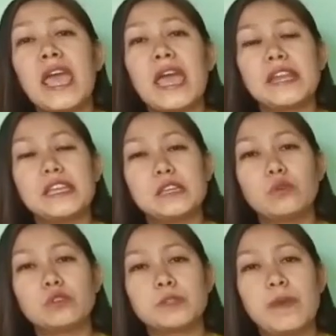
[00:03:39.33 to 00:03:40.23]
and he
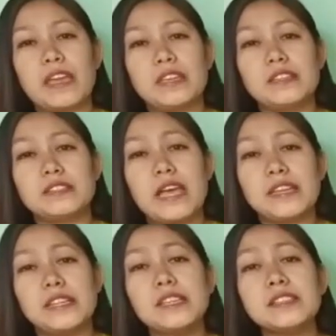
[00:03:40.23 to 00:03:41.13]
goes back
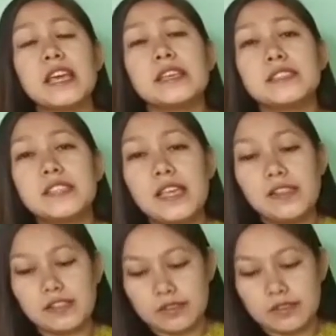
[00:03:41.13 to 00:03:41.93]
inside his cell.